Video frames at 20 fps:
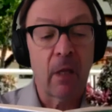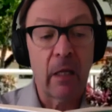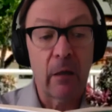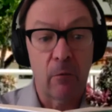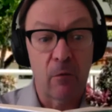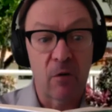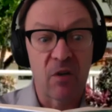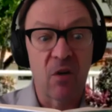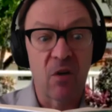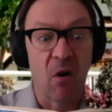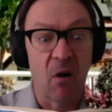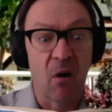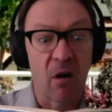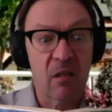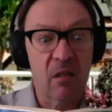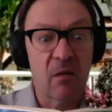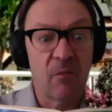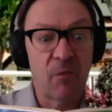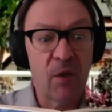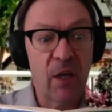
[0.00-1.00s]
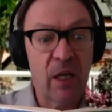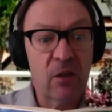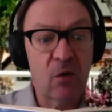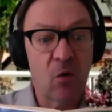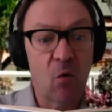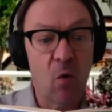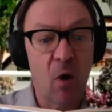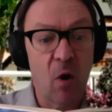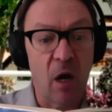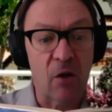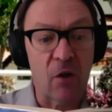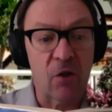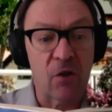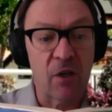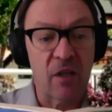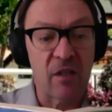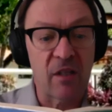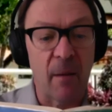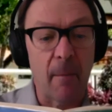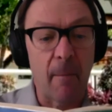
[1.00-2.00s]
It was an awesome thing to watch,
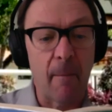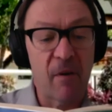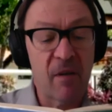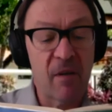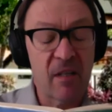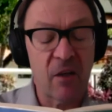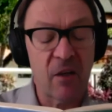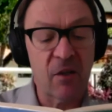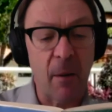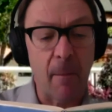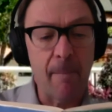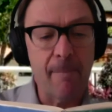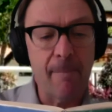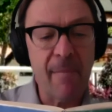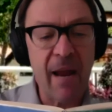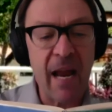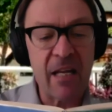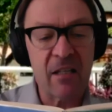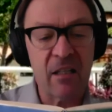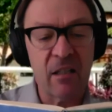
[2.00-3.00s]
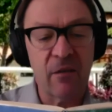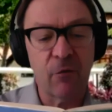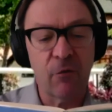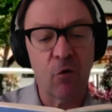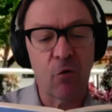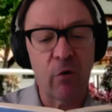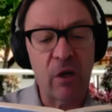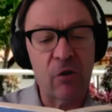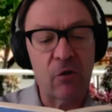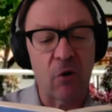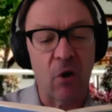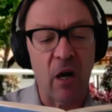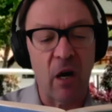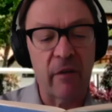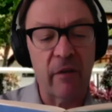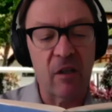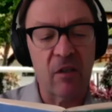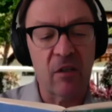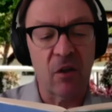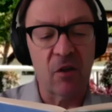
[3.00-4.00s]
such a massive creature
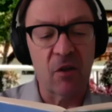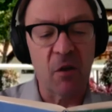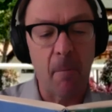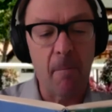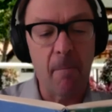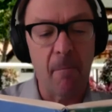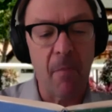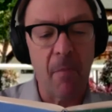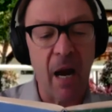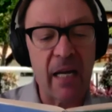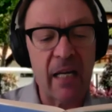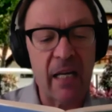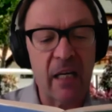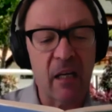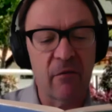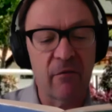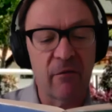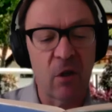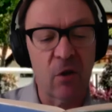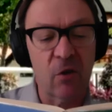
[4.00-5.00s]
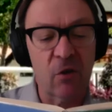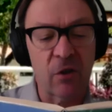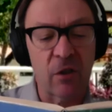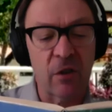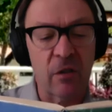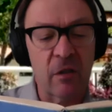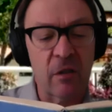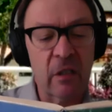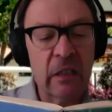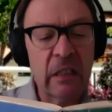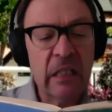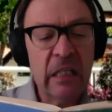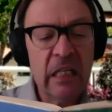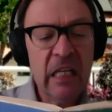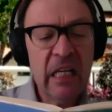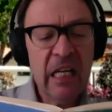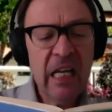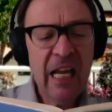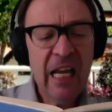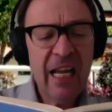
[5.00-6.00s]
having such mighty convulsions.
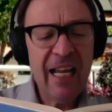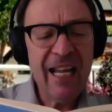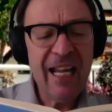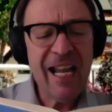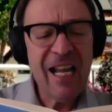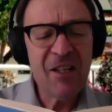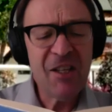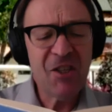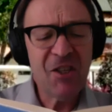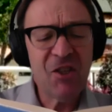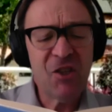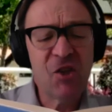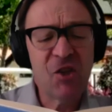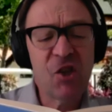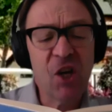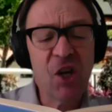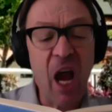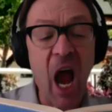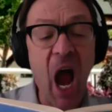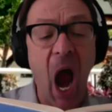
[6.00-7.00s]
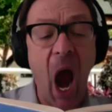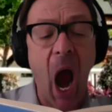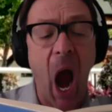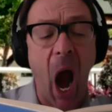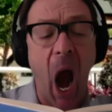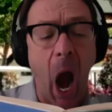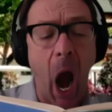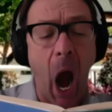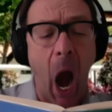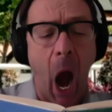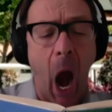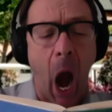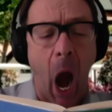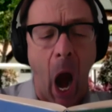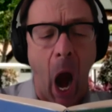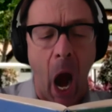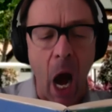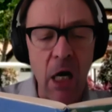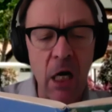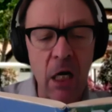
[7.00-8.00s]
"It's
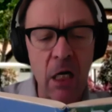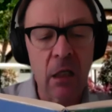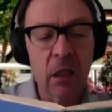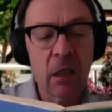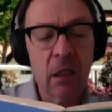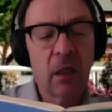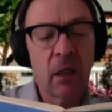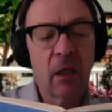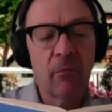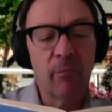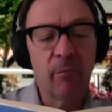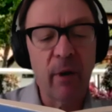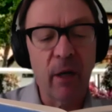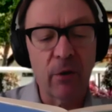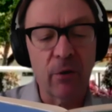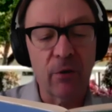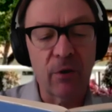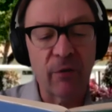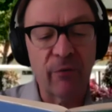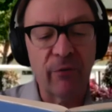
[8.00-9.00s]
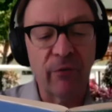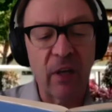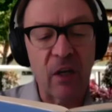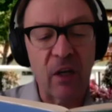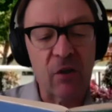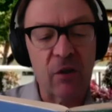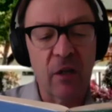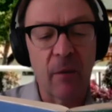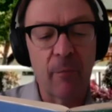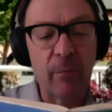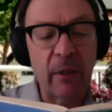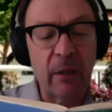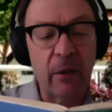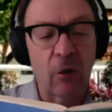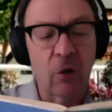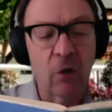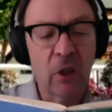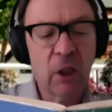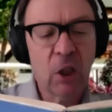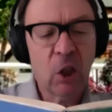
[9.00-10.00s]
Jack!" bellowed the flesh lump
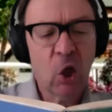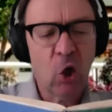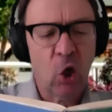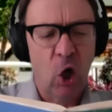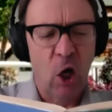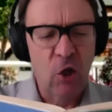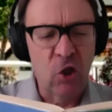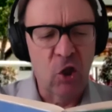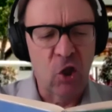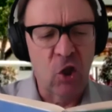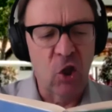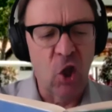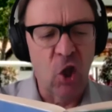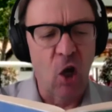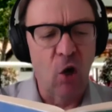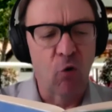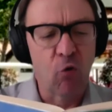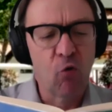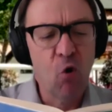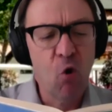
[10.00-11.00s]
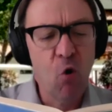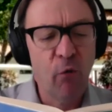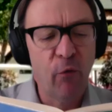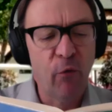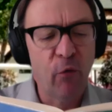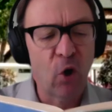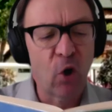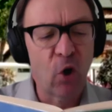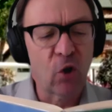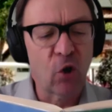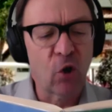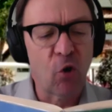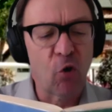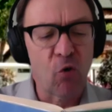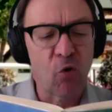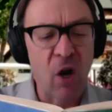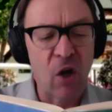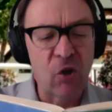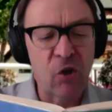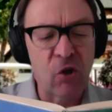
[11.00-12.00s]
eater. "It's the grewful,
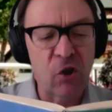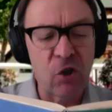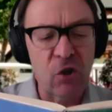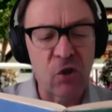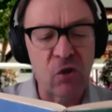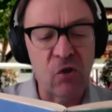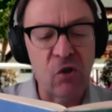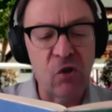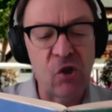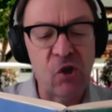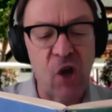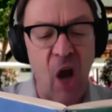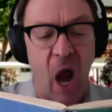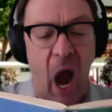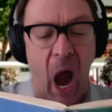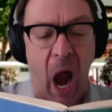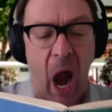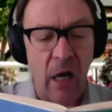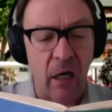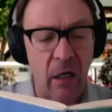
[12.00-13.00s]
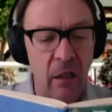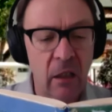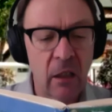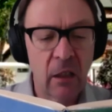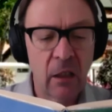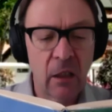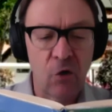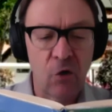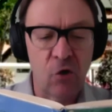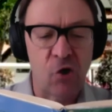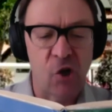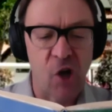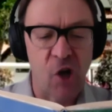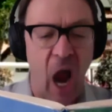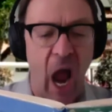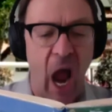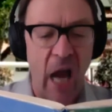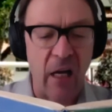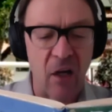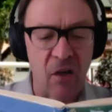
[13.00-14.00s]
grunches Jack.
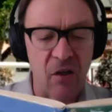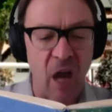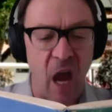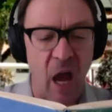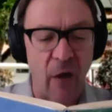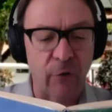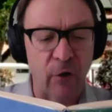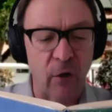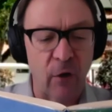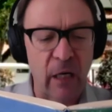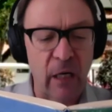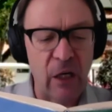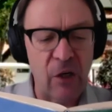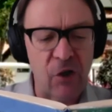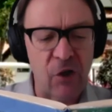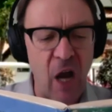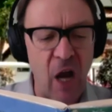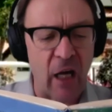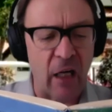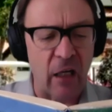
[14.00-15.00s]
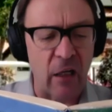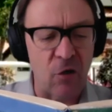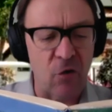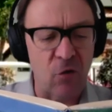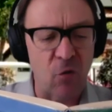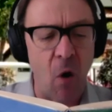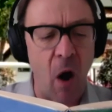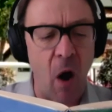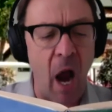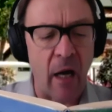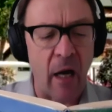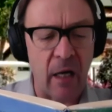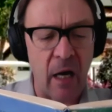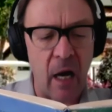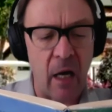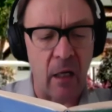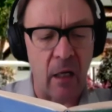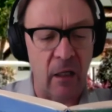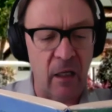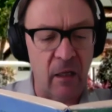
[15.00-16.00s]
Jack is after me. Jack is
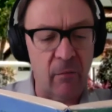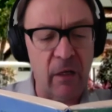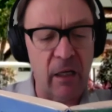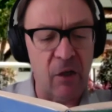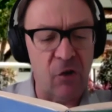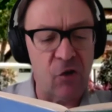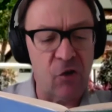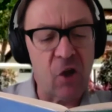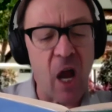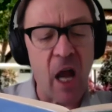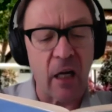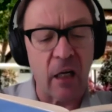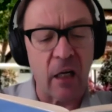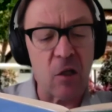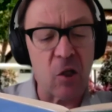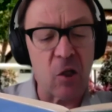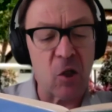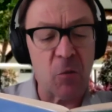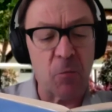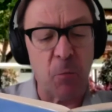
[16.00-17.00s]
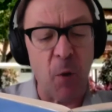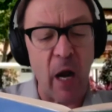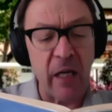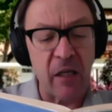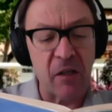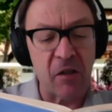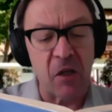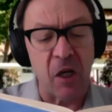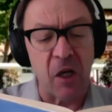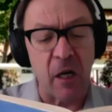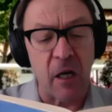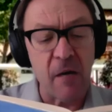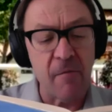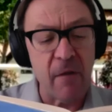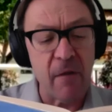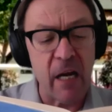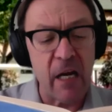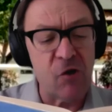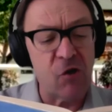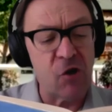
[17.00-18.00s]
whack-cackling me. Jack is spike-sticking
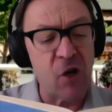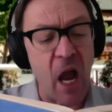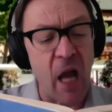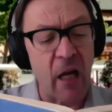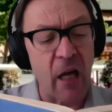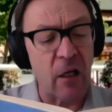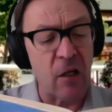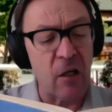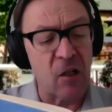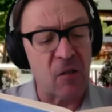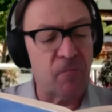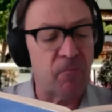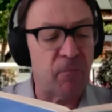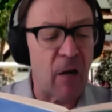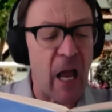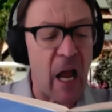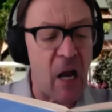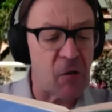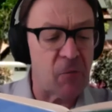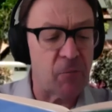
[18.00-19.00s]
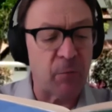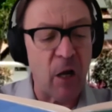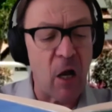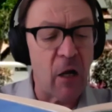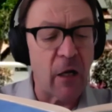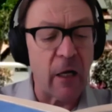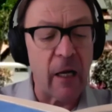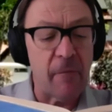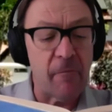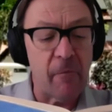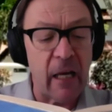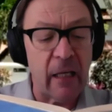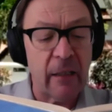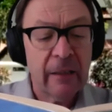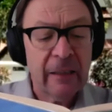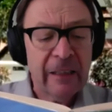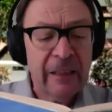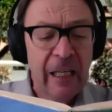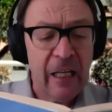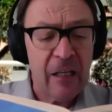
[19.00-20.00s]
me. Jack is splash-flunking
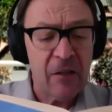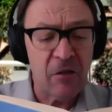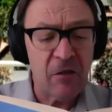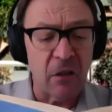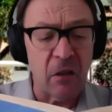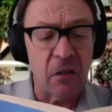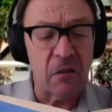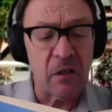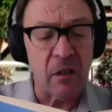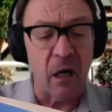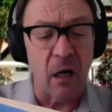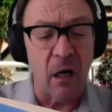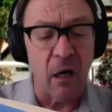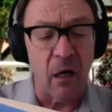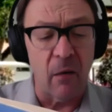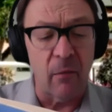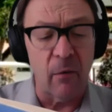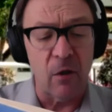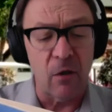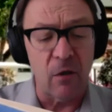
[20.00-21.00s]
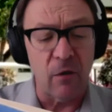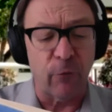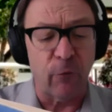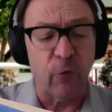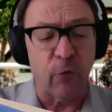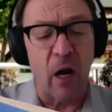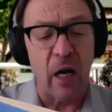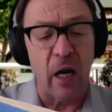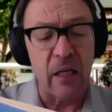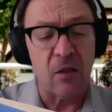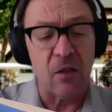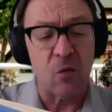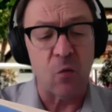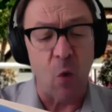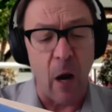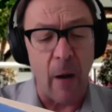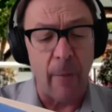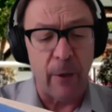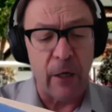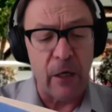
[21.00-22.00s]
me. It's the terrible,
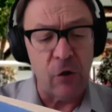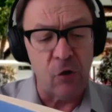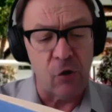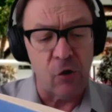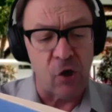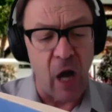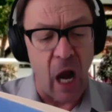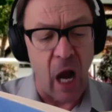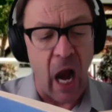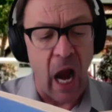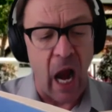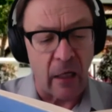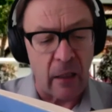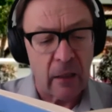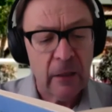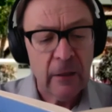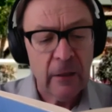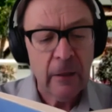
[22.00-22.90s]
fright-swiping Jack."